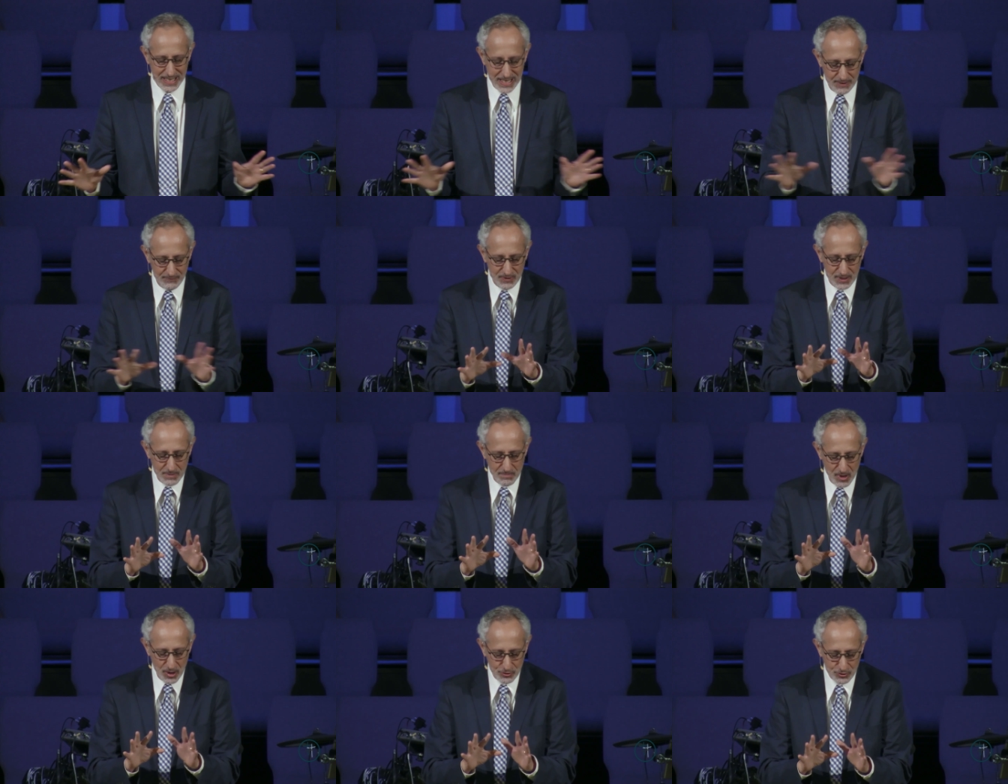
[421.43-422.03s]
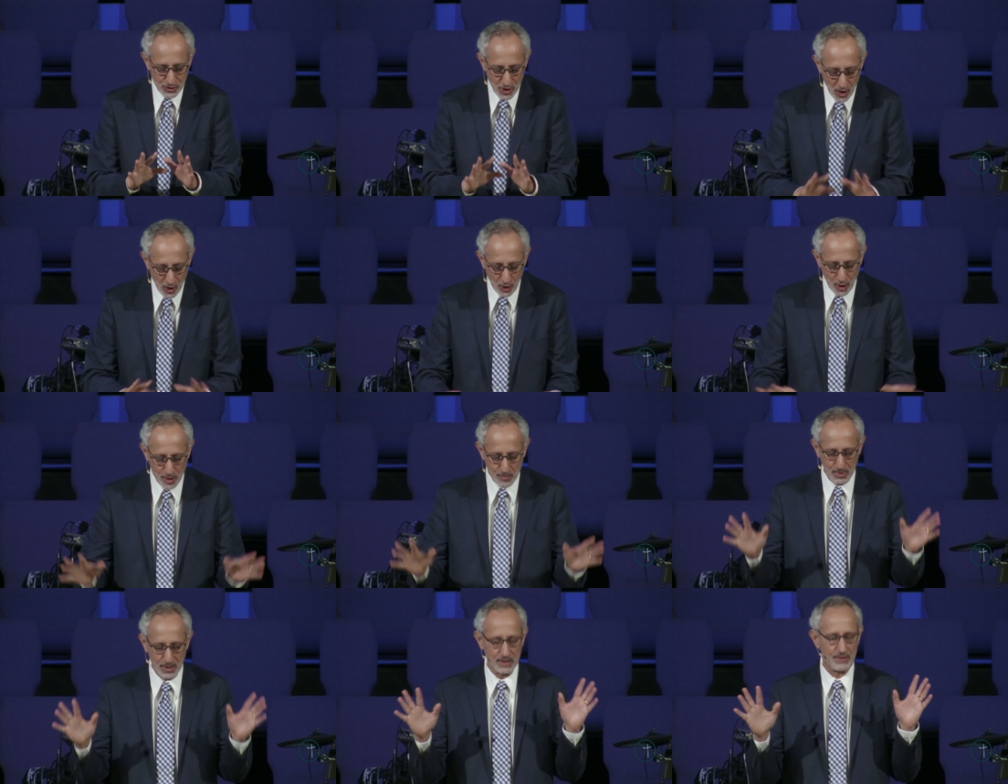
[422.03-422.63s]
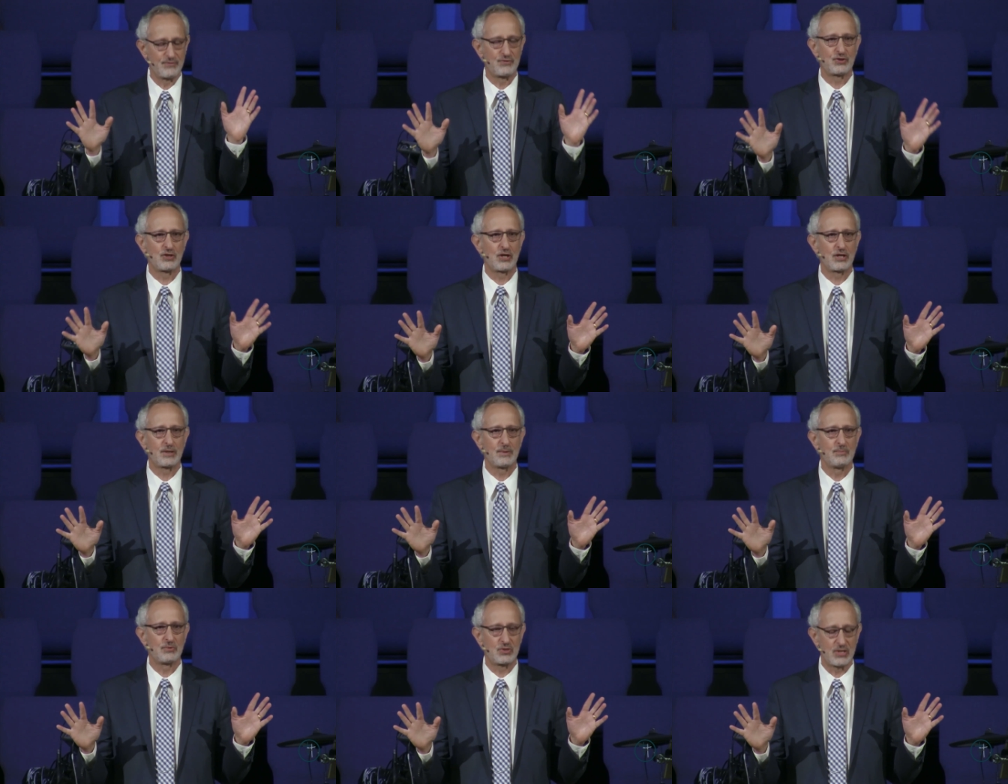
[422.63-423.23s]
even the most horrible of
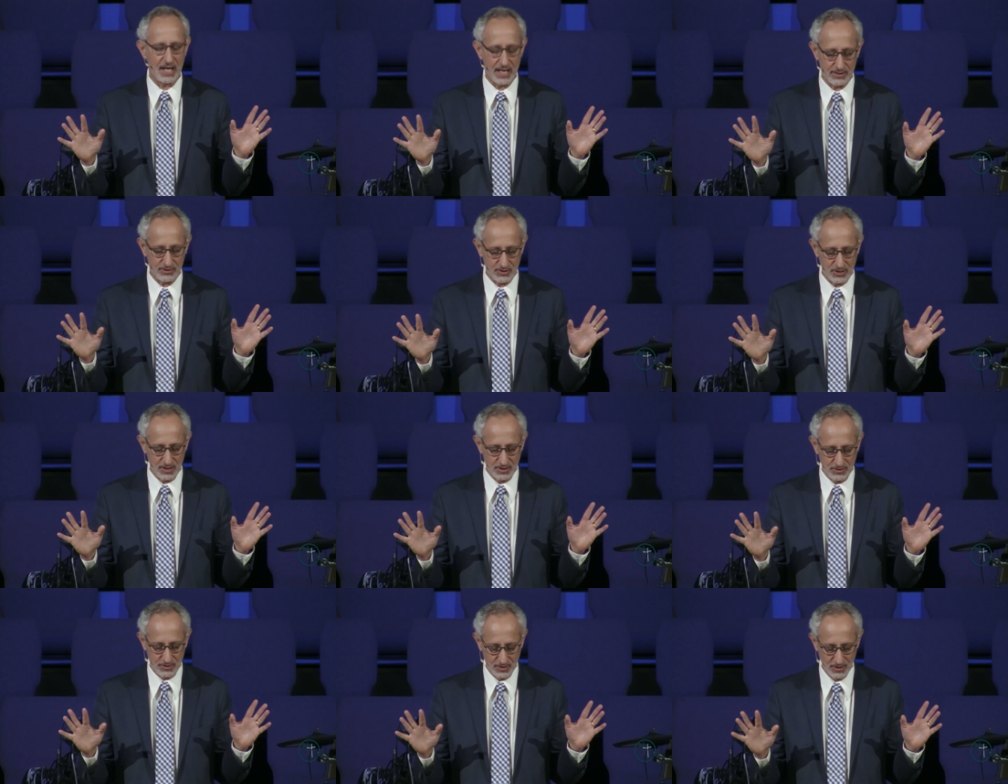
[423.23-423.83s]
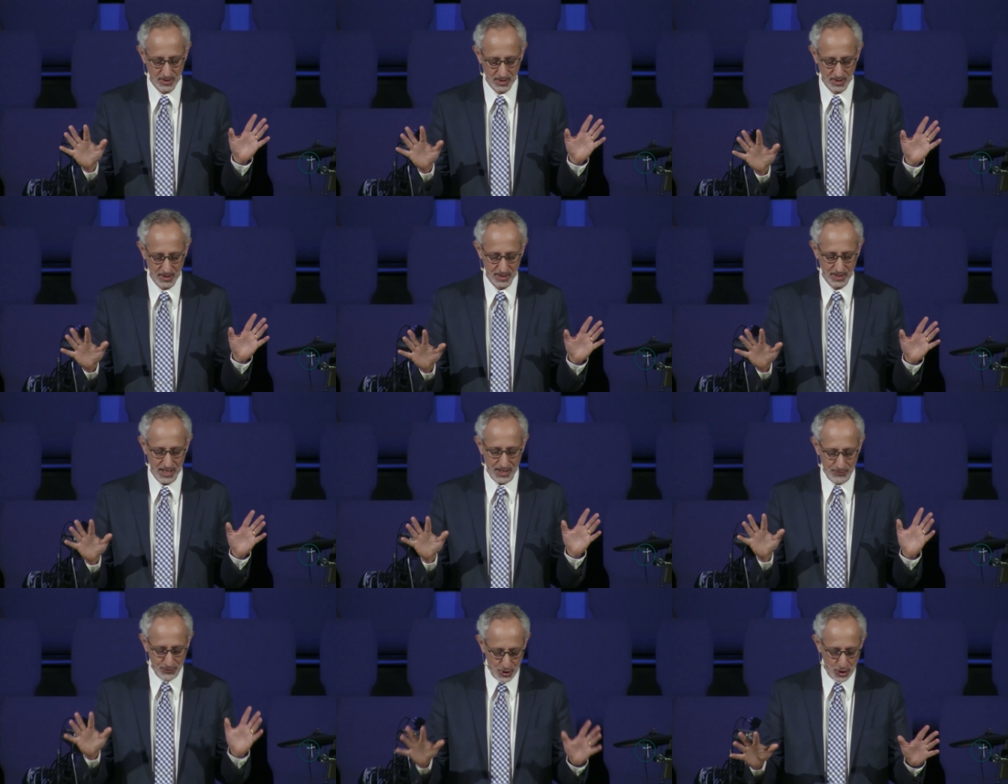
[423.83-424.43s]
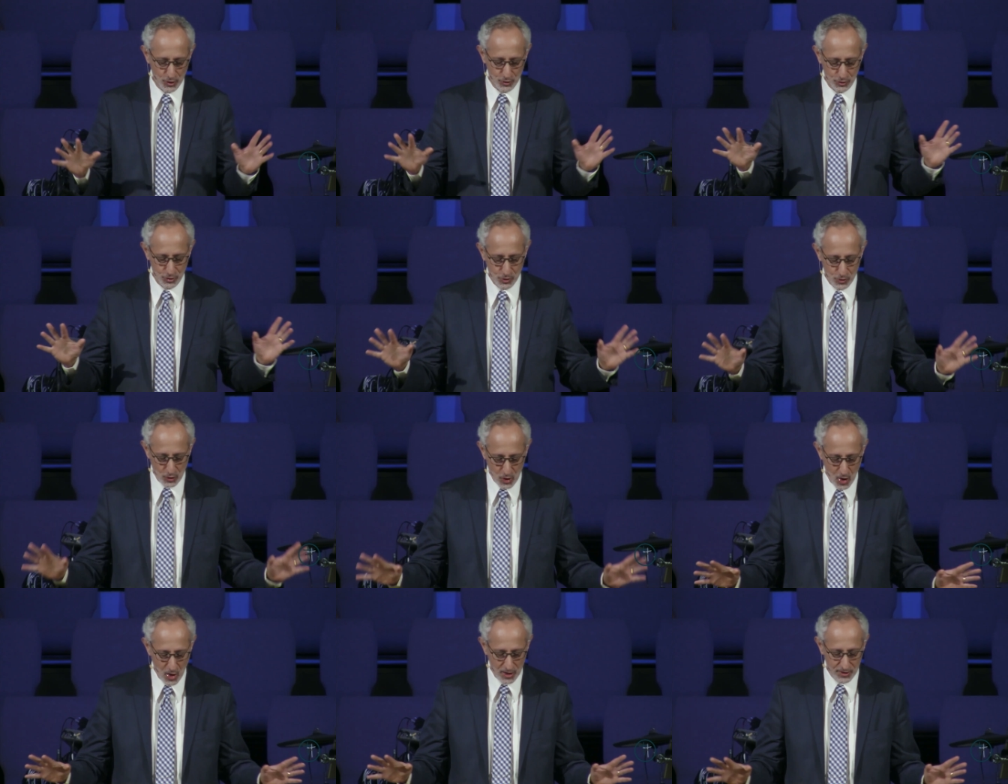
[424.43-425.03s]
circumstances and those
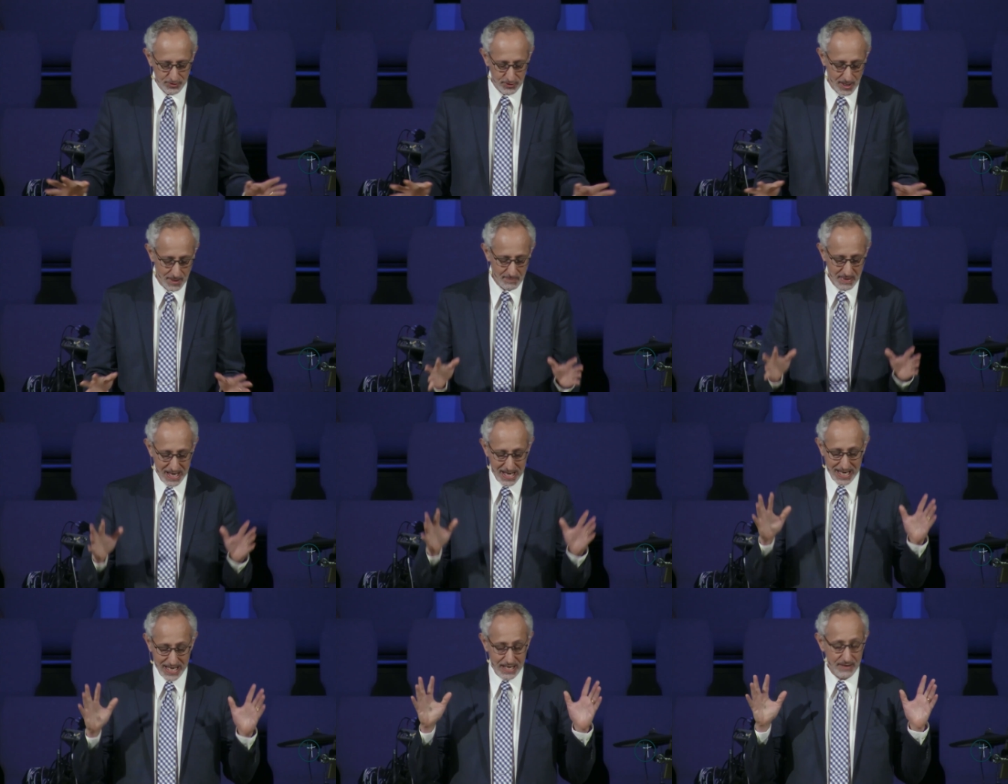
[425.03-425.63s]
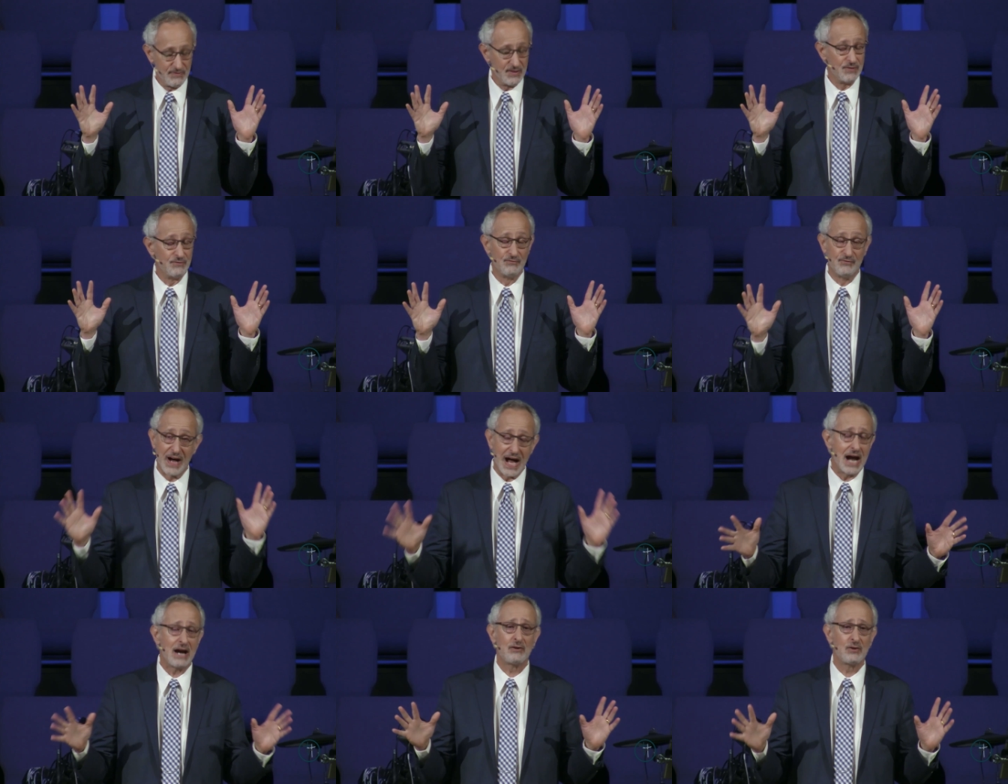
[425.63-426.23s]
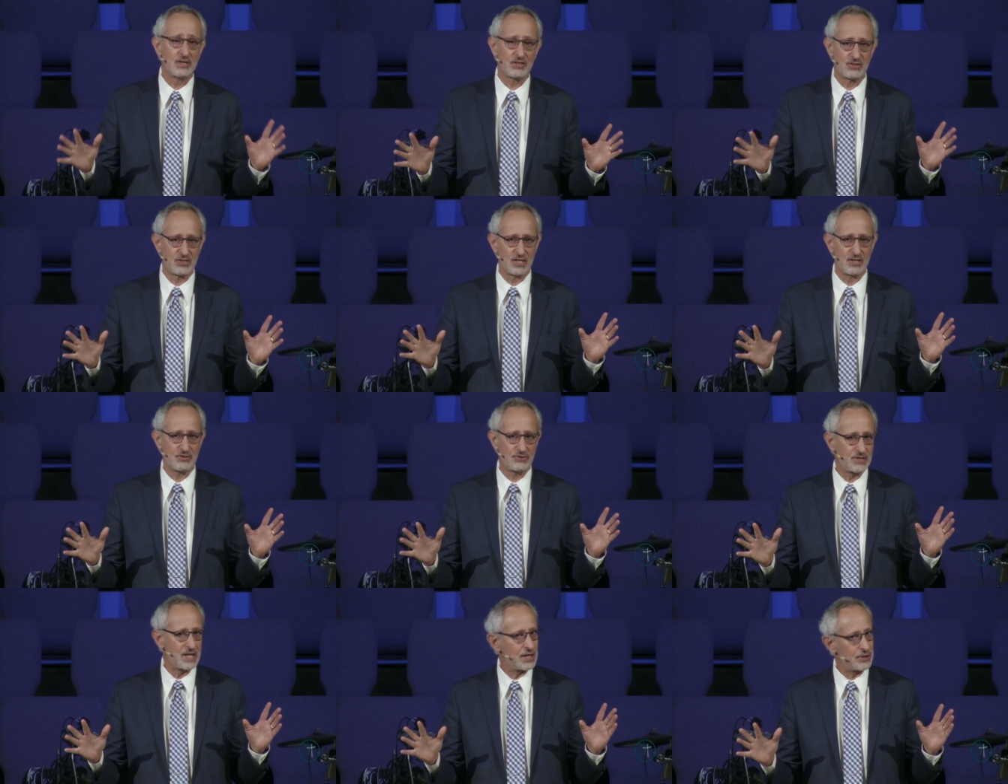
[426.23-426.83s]
who cause them, even
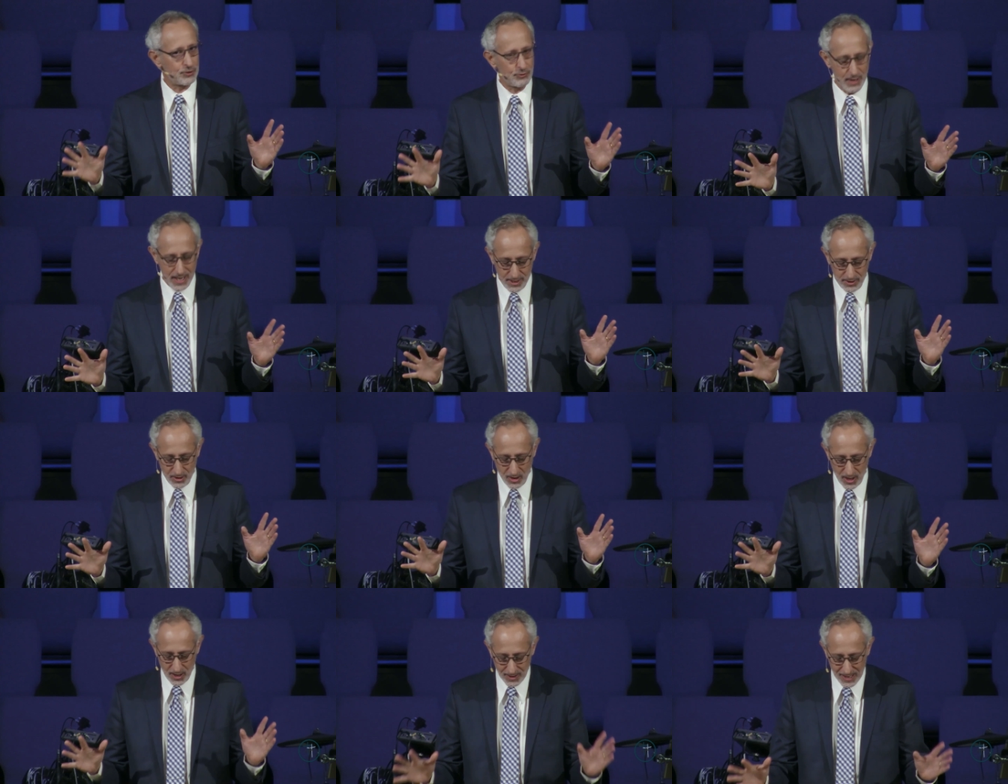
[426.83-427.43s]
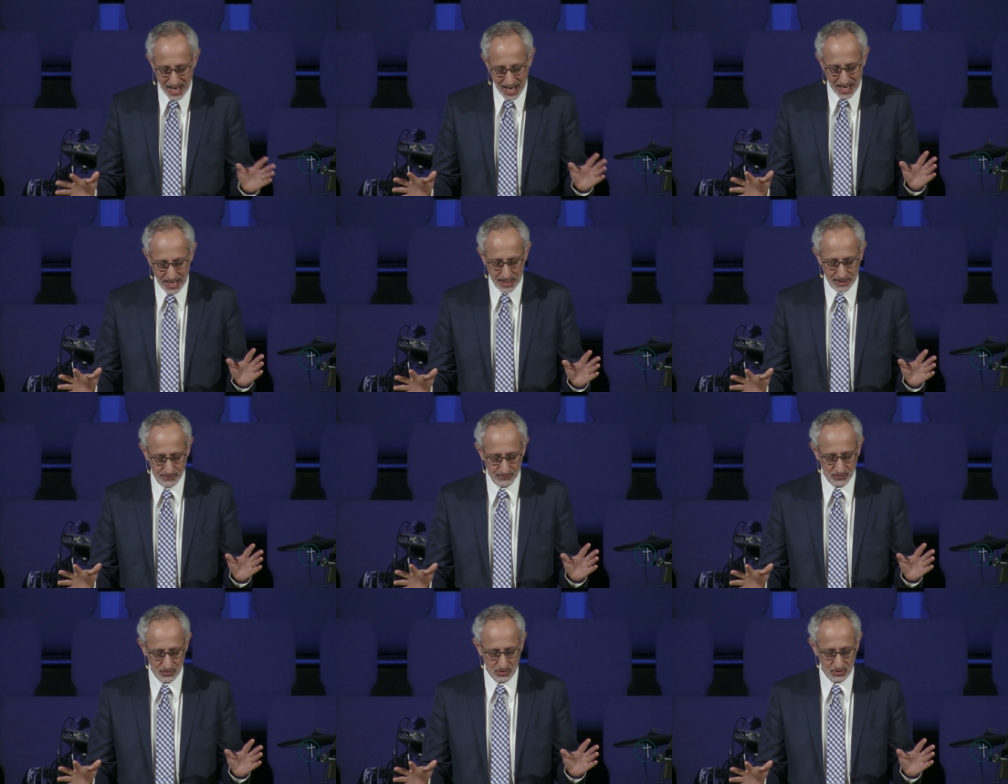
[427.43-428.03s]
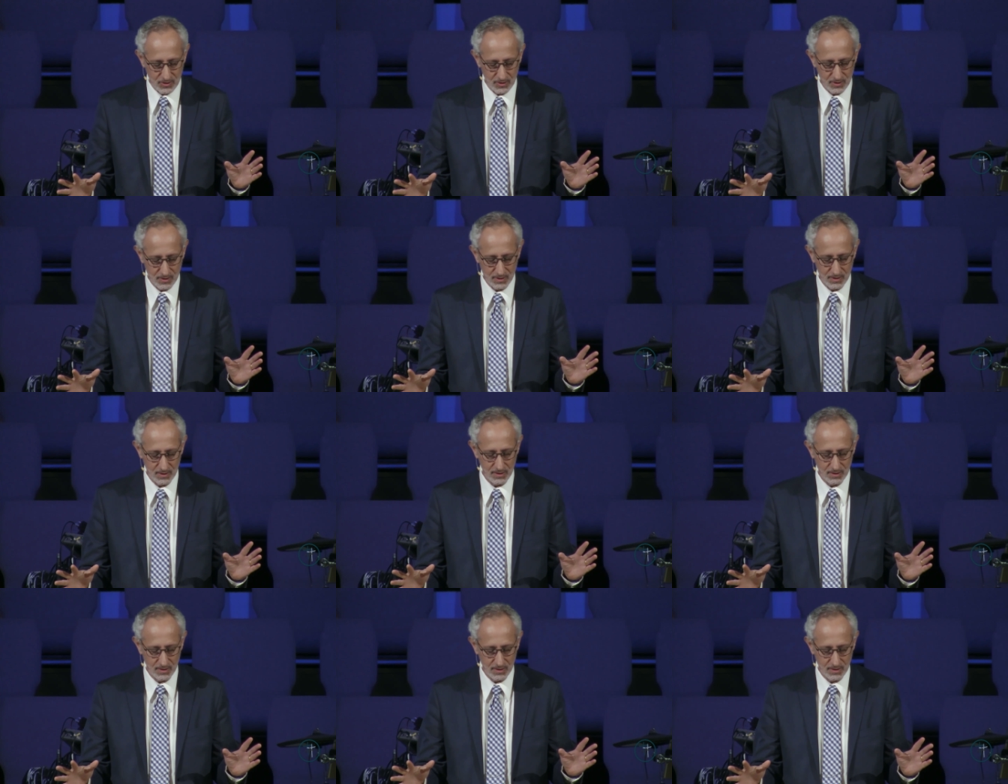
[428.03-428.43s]
viruses that threaten our lives.